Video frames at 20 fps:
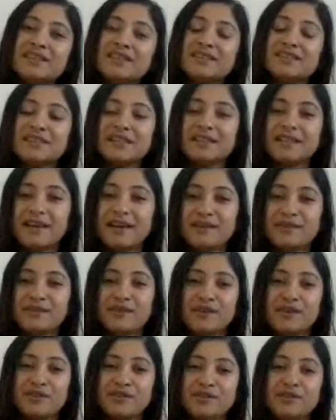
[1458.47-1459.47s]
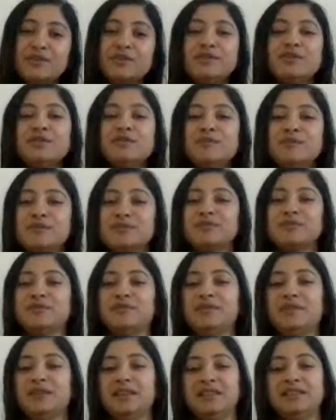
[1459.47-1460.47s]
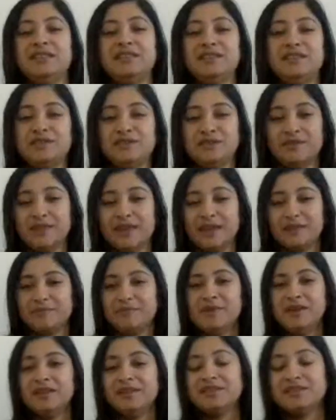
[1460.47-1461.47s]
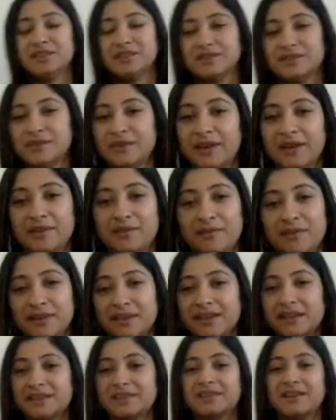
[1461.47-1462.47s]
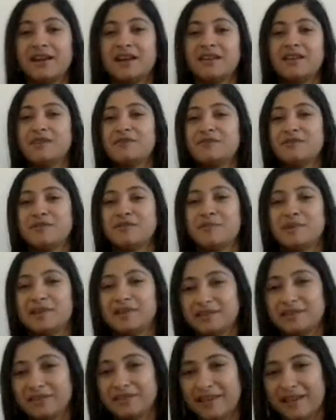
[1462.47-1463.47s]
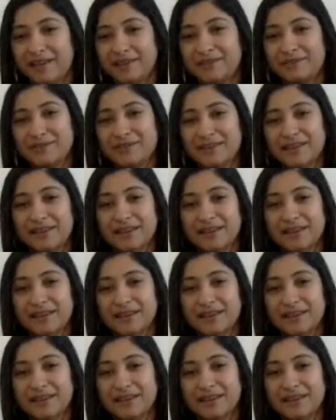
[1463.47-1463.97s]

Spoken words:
It's allowed on YouTube to just do that much, so I don't want to get cut off from other live.